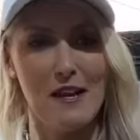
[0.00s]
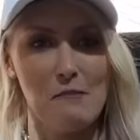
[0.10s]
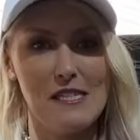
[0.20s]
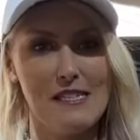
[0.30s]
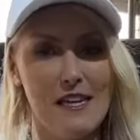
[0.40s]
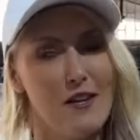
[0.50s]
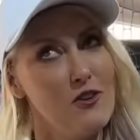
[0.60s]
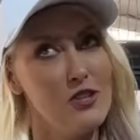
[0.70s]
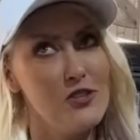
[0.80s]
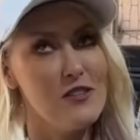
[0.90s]
That'd be sick.
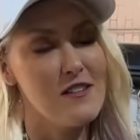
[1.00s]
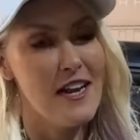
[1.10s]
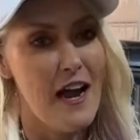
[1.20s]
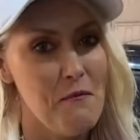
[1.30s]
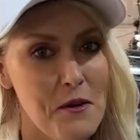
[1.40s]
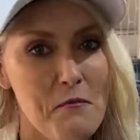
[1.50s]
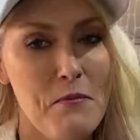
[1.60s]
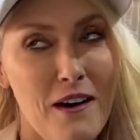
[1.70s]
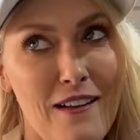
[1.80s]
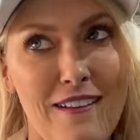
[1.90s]
Not sure it's gonna happen,
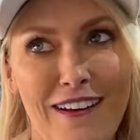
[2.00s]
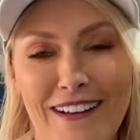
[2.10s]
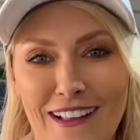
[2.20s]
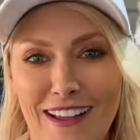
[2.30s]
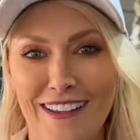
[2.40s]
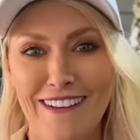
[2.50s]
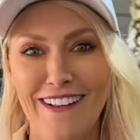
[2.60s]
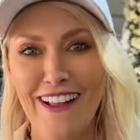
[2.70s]
but I'd like it.